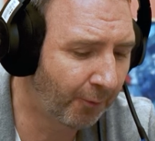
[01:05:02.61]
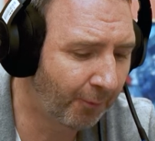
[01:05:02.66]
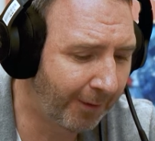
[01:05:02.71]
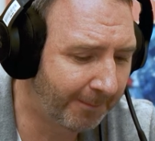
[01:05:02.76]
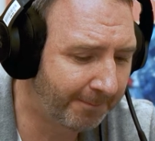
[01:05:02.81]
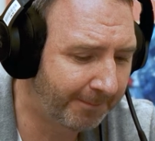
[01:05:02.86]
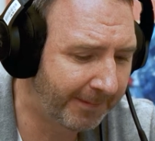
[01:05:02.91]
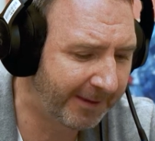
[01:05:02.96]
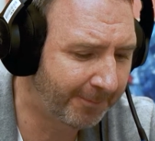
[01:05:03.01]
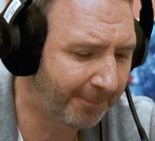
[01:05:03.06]

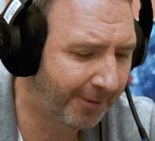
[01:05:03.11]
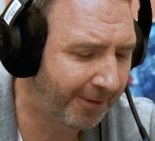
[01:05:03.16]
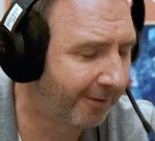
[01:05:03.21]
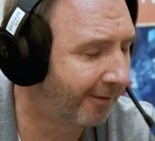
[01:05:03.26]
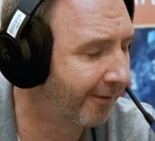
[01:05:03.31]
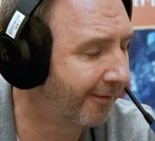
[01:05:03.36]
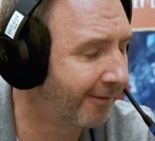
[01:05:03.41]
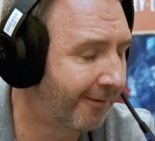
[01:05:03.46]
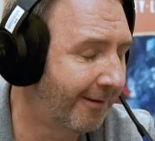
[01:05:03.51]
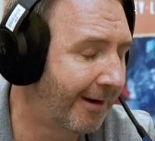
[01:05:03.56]
what people
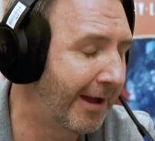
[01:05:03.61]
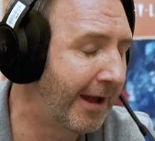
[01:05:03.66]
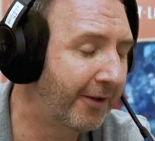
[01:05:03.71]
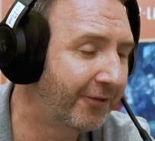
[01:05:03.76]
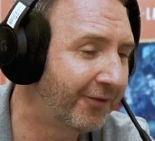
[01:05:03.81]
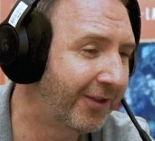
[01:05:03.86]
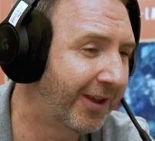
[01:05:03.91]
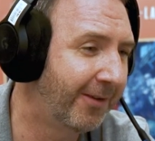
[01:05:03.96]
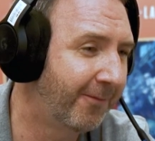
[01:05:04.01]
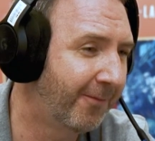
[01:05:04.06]
are, are
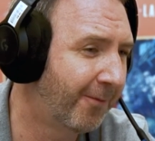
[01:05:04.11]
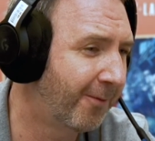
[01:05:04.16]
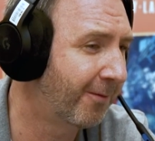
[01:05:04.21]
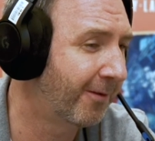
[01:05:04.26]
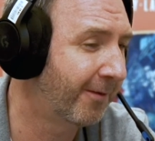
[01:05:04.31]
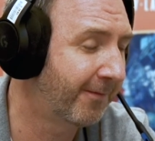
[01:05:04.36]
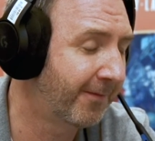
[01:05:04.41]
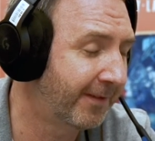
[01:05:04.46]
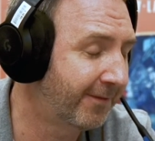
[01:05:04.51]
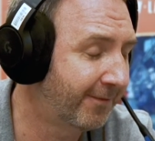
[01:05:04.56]
asking
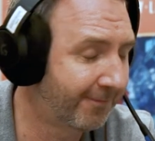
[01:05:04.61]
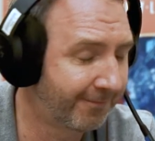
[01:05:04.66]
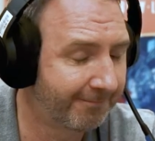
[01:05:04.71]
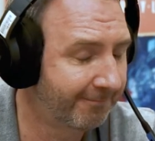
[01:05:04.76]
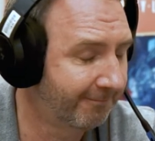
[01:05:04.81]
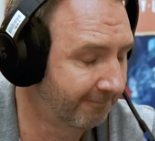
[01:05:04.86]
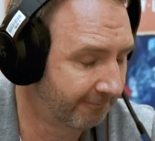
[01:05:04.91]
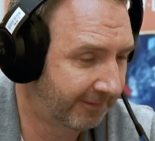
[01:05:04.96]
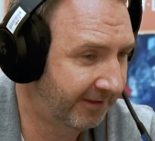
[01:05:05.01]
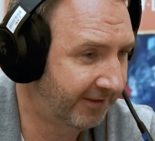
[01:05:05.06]
for if it's
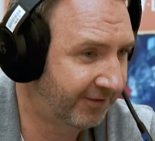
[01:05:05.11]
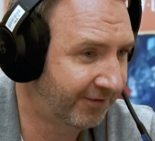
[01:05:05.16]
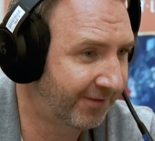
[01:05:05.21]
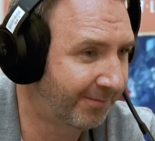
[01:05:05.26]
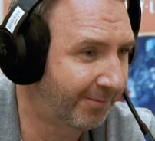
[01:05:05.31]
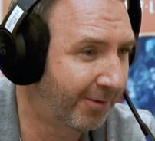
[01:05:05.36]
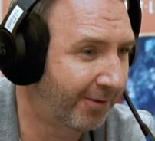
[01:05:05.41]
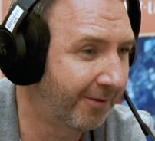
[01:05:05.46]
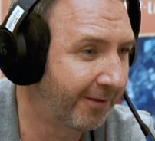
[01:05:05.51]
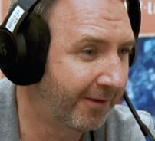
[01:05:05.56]

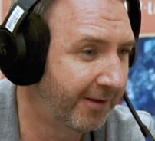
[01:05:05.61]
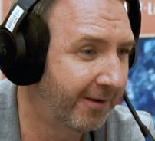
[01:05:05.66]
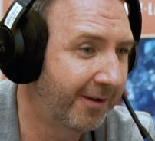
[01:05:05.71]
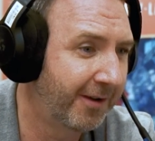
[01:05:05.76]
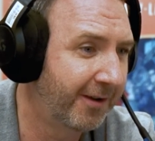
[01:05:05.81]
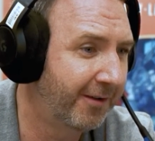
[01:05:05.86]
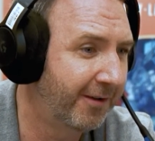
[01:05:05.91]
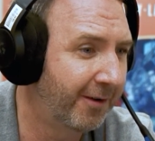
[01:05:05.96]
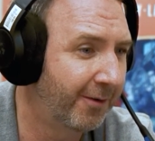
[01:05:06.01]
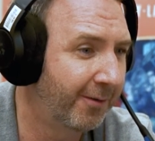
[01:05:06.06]
reasonable and
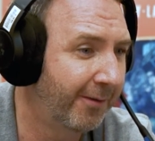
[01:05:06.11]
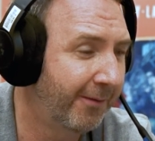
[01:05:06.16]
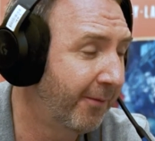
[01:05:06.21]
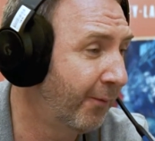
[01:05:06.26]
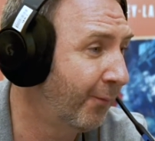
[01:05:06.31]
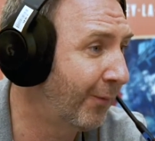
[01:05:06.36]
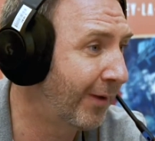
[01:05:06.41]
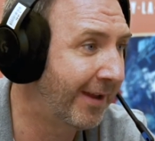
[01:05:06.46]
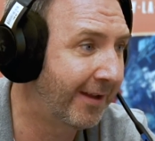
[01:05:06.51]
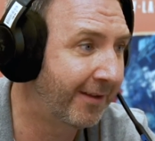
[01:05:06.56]
and you know
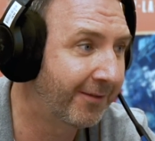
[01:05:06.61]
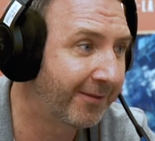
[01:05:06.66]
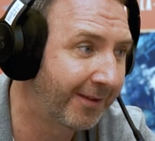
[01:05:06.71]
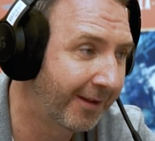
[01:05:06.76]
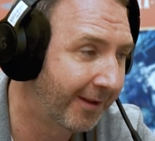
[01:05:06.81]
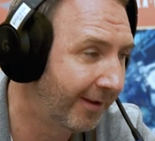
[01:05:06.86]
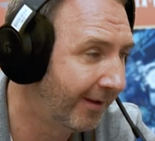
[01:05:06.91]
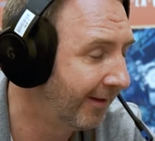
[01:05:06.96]
everyone has